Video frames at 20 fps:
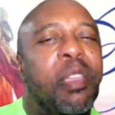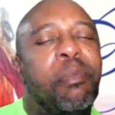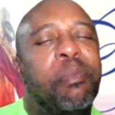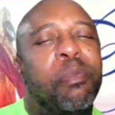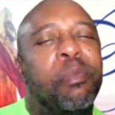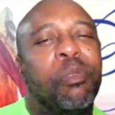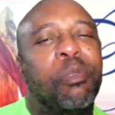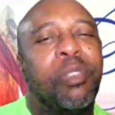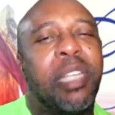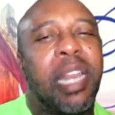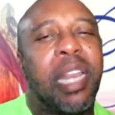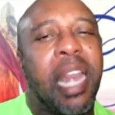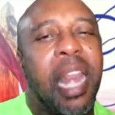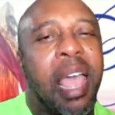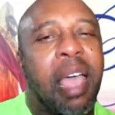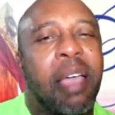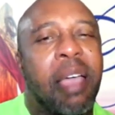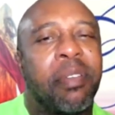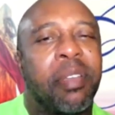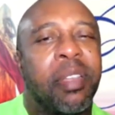Hebrews
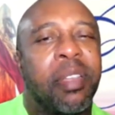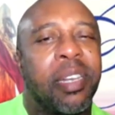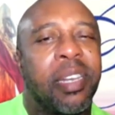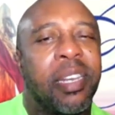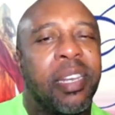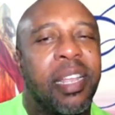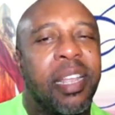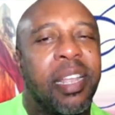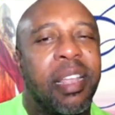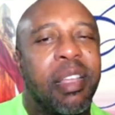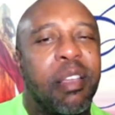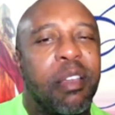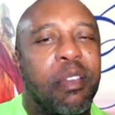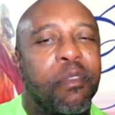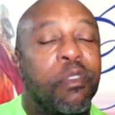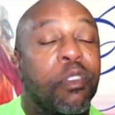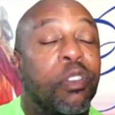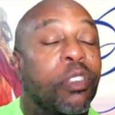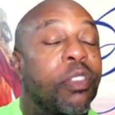11,